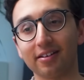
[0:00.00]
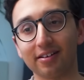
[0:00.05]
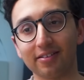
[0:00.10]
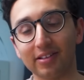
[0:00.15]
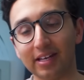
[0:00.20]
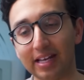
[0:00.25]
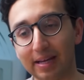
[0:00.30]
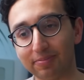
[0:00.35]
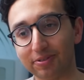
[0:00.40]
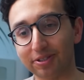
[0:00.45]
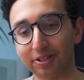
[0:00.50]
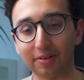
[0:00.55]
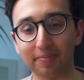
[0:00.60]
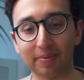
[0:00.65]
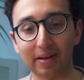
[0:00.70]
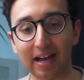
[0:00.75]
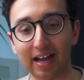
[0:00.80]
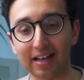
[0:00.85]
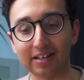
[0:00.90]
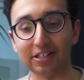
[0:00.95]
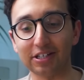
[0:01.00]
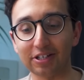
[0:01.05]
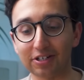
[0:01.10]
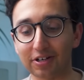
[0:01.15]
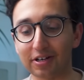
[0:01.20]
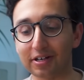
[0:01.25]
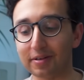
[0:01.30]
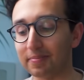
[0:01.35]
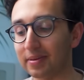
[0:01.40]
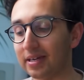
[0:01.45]
the laptop and you're
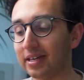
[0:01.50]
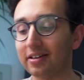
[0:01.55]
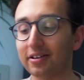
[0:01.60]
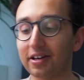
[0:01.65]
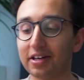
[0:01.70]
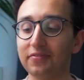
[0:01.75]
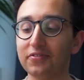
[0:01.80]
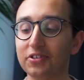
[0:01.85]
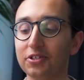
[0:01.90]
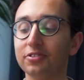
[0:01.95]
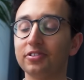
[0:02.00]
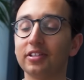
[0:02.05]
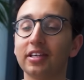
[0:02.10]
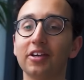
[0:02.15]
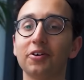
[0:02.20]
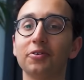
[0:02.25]
gonna be kind of using